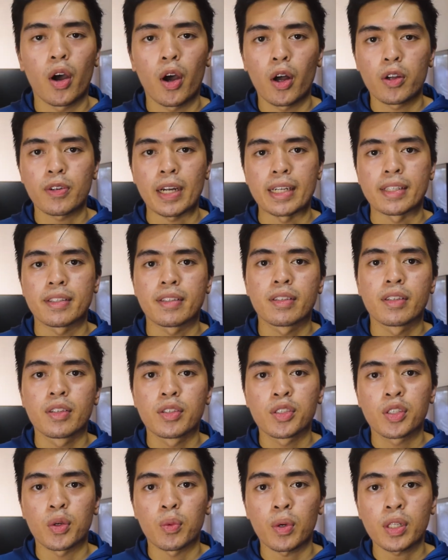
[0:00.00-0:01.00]
Alright,
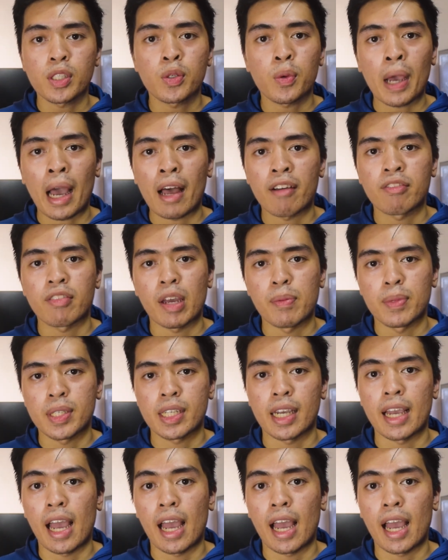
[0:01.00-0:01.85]
so once you have MSI